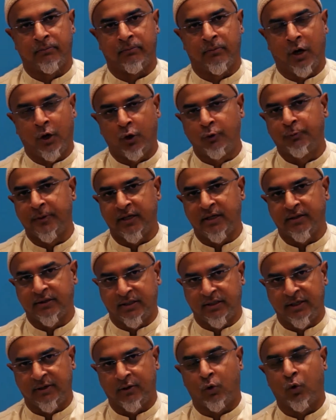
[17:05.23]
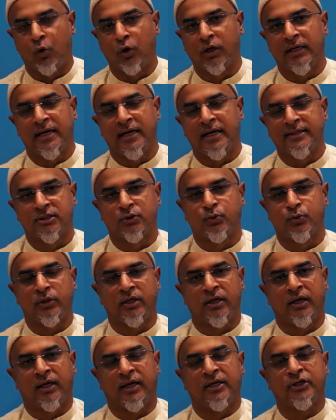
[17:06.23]
hoping that the organizers
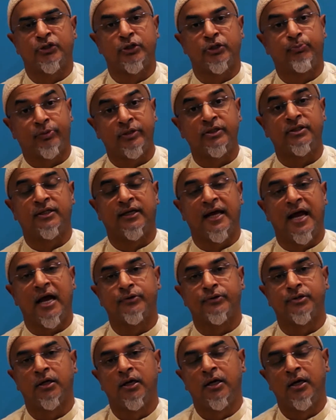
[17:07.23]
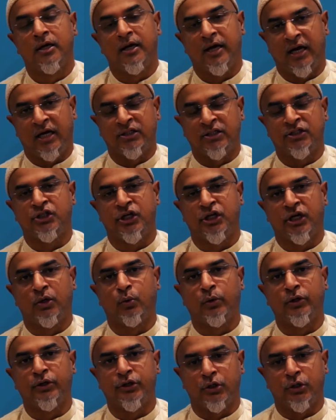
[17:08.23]
can actually print it out and share
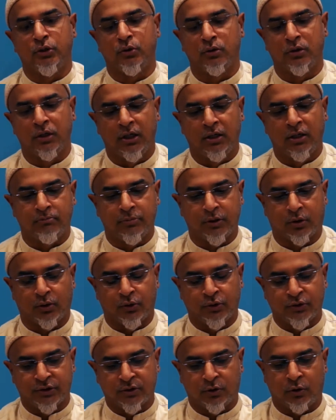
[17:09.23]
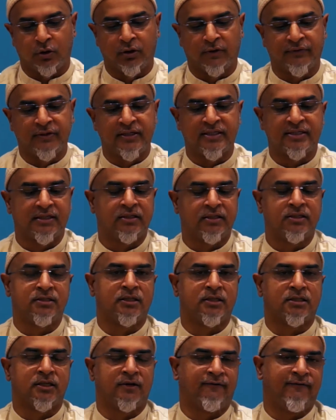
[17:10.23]
with you, because all of these
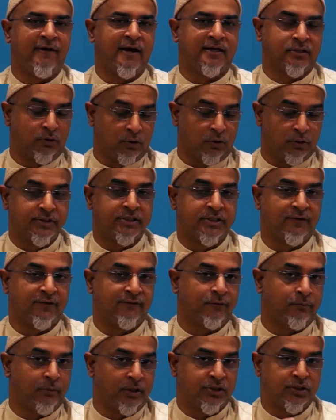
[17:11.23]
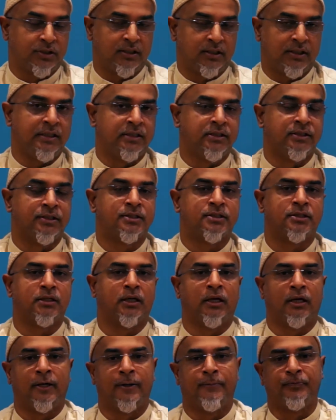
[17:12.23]
statistics in fact and all this information is
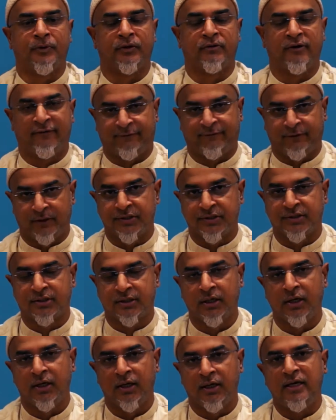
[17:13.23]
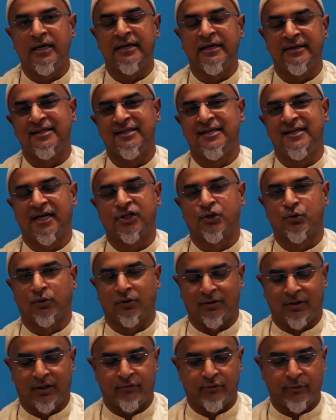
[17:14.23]
referenced in the actual
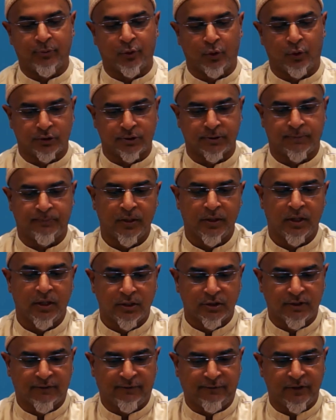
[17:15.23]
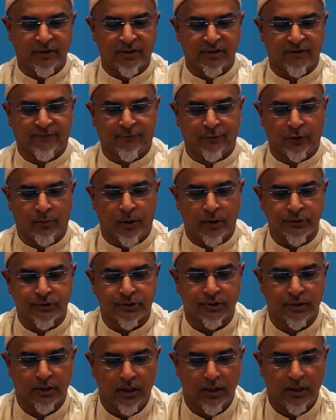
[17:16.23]
report. So first and
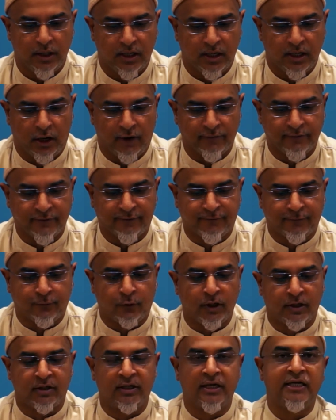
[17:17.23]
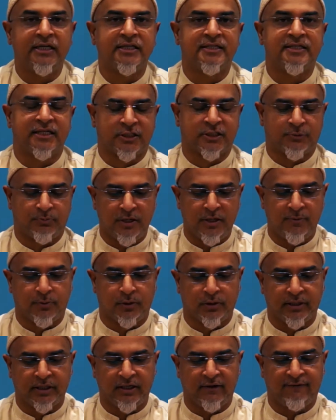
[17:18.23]
foremost, of the 486 people
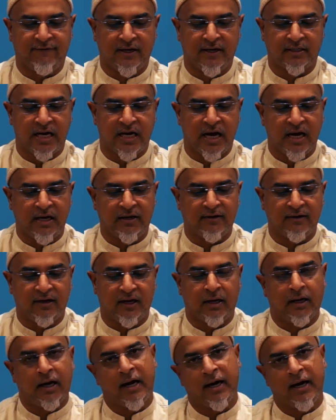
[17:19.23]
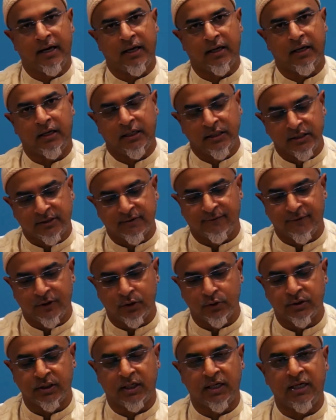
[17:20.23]
that in fact I
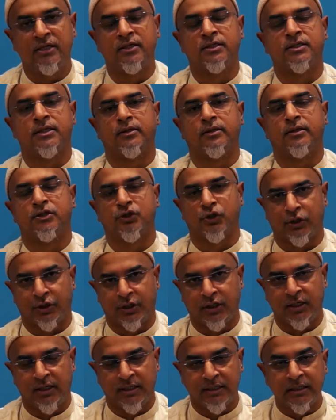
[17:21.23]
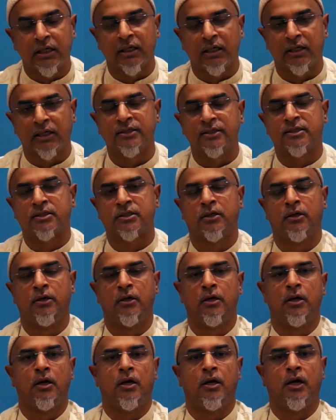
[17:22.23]
interviewed in southern Turkey, in Kilis
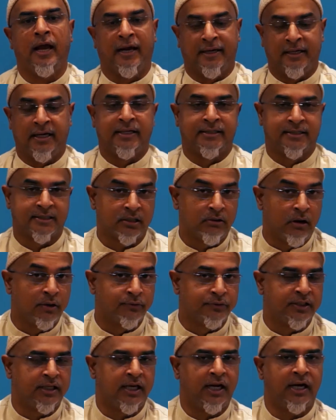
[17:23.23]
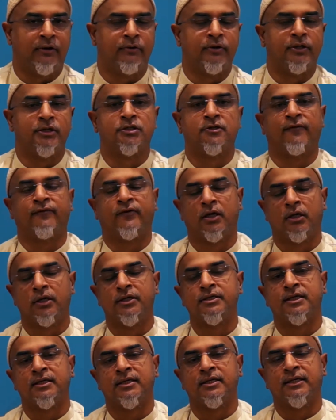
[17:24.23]
and surrounding areas of
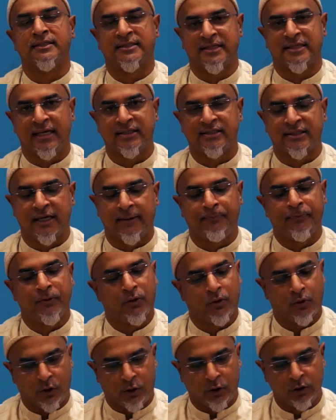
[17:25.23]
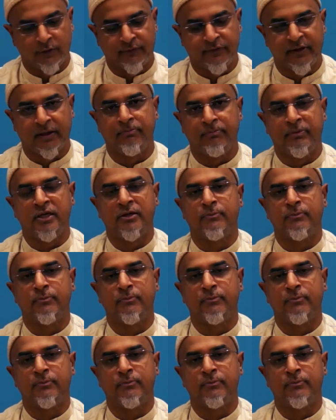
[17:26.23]
Kilis and Gaziantep, all of them being